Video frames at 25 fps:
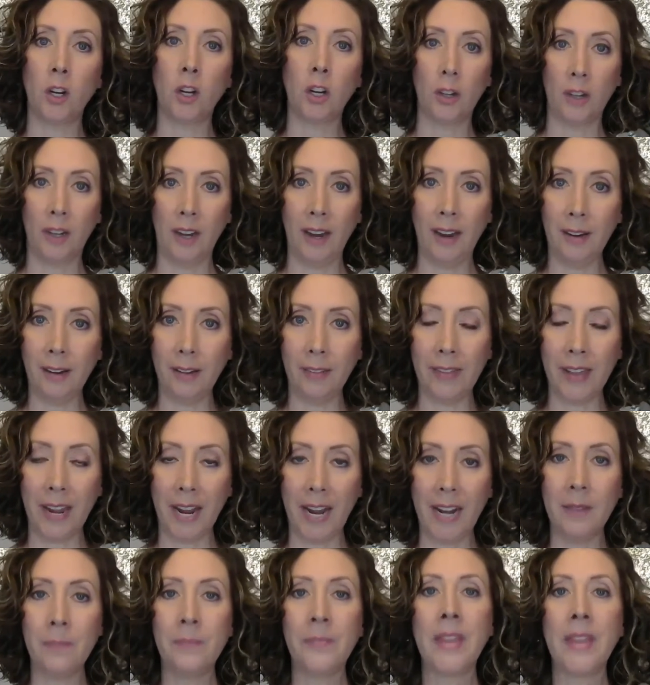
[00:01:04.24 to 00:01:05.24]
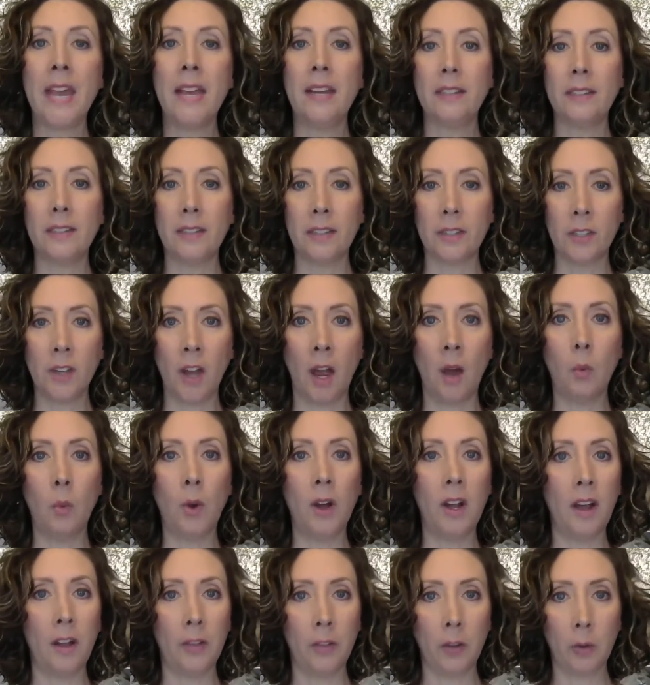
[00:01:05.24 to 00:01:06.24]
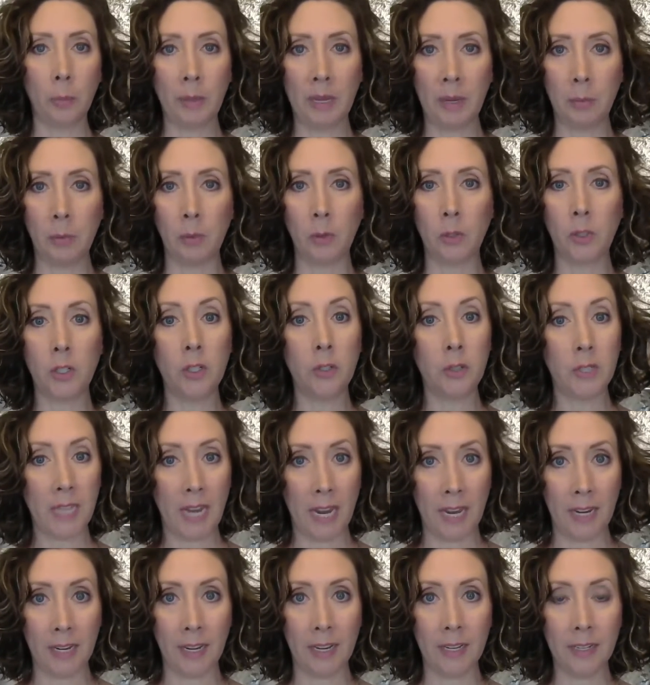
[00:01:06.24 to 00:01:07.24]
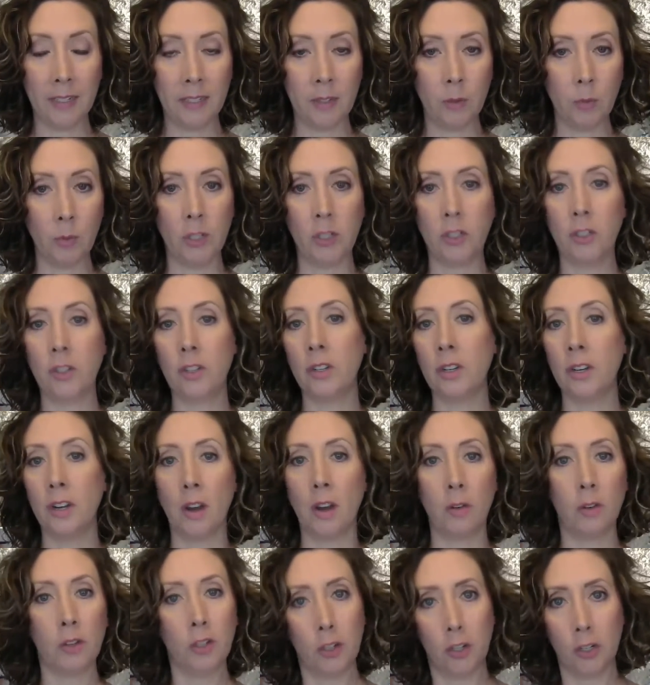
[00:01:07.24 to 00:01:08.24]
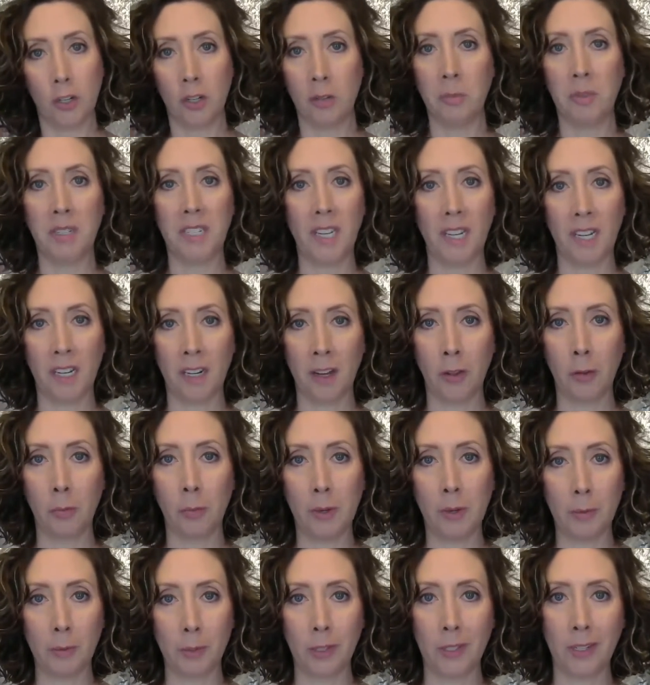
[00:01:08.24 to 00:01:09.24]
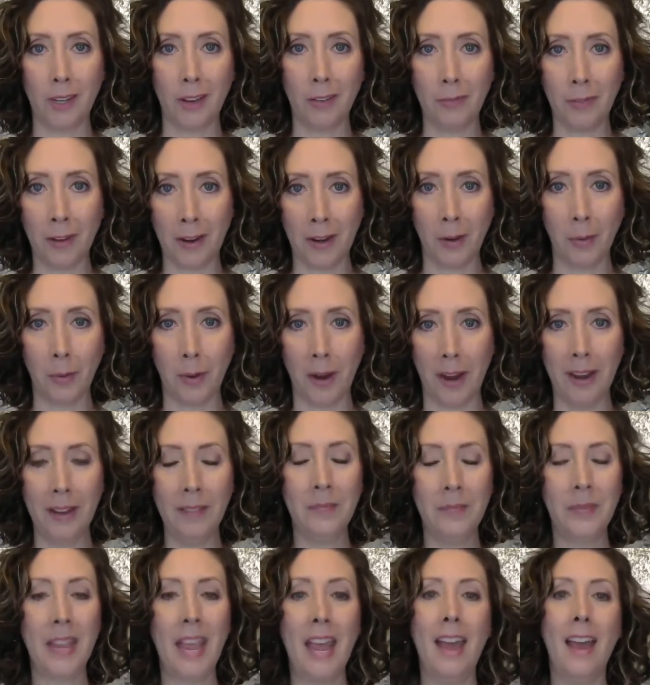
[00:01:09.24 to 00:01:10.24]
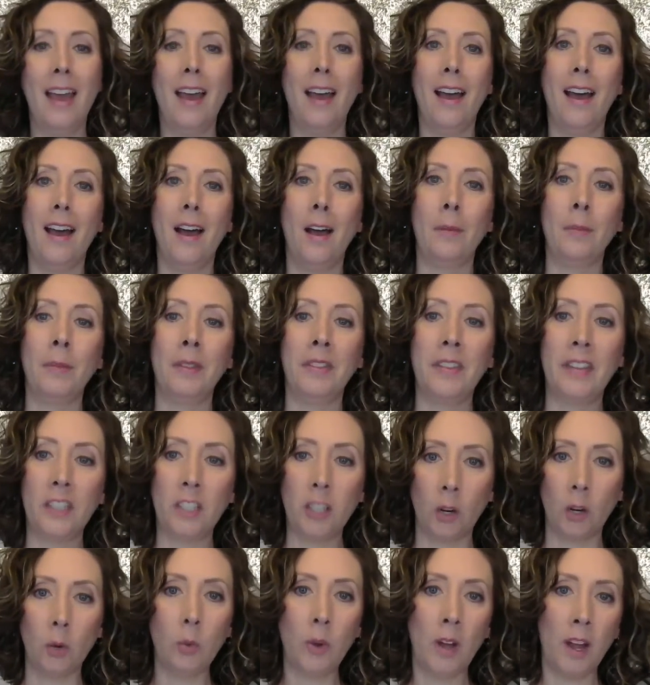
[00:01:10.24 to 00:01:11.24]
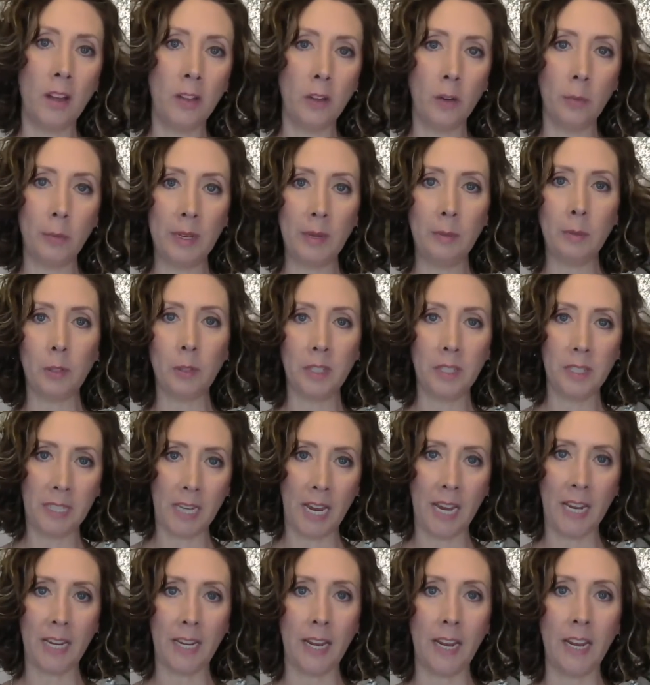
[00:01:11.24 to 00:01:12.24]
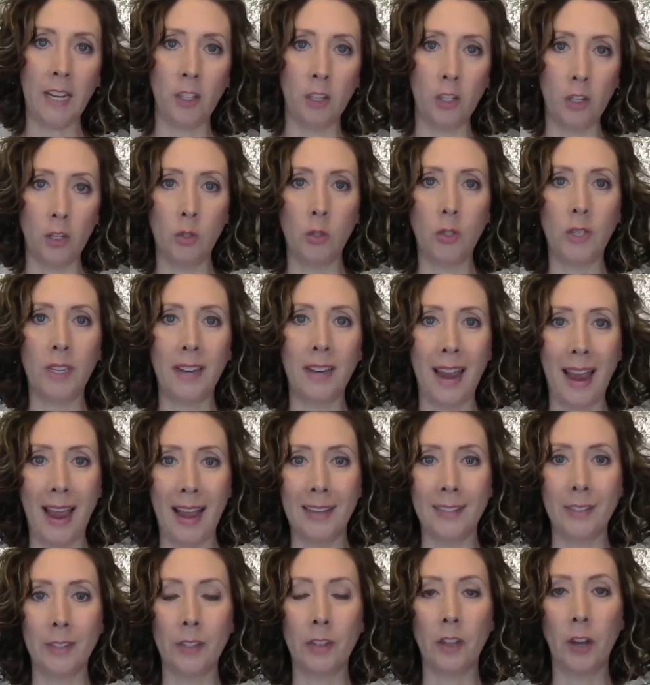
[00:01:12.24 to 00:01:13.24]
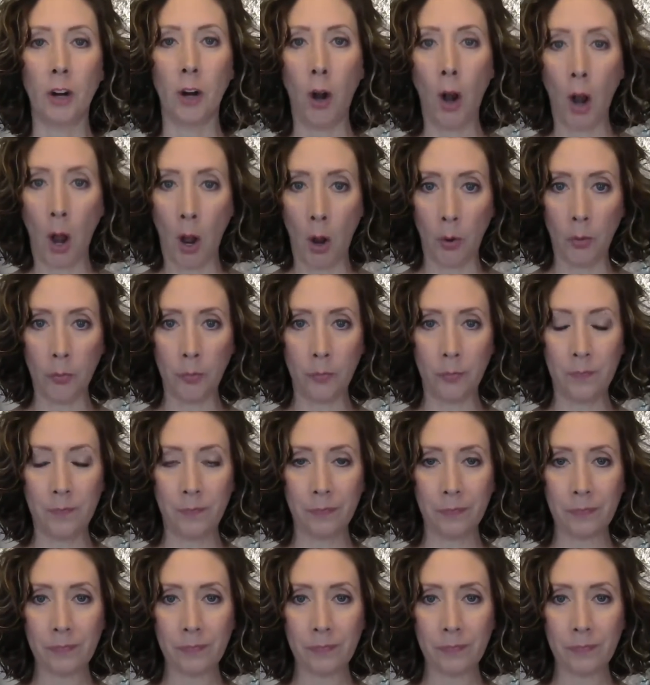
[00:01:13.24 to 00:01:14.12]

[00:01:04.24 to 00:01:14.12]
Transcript: that created that does not want other people to take it, which you shouldn't be taking other people's stuff anyway. They don't want other people to take it and use it as their own.